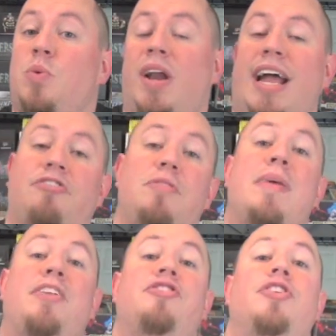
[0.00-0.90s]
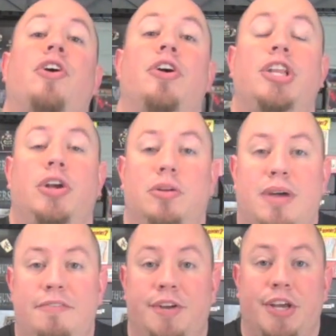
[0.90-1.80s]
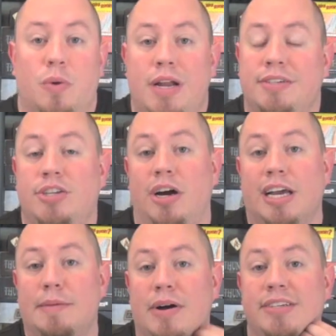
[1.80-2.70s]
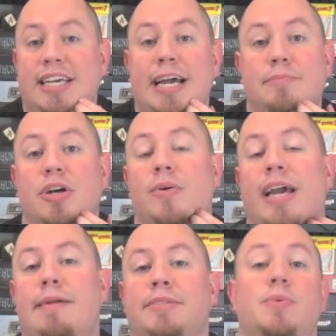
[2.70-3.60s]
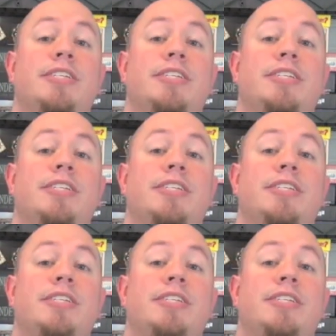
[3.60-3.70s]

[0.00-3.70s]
is one I actually mentioned earlier in my video when I was talking about Tableau games.